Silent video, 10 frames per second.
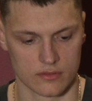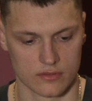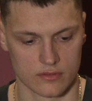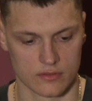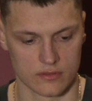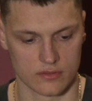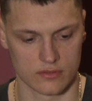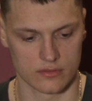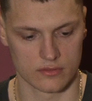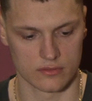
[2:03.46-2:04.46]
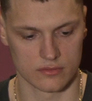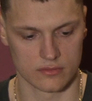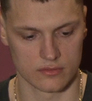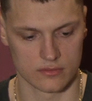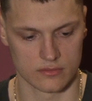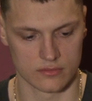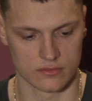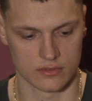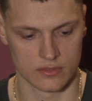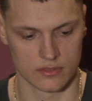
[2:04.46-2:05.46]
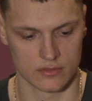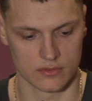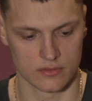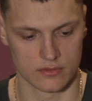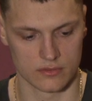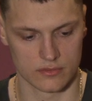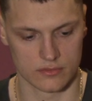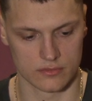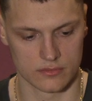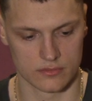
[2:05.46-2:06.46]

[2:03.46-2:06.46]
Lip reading: [no speech]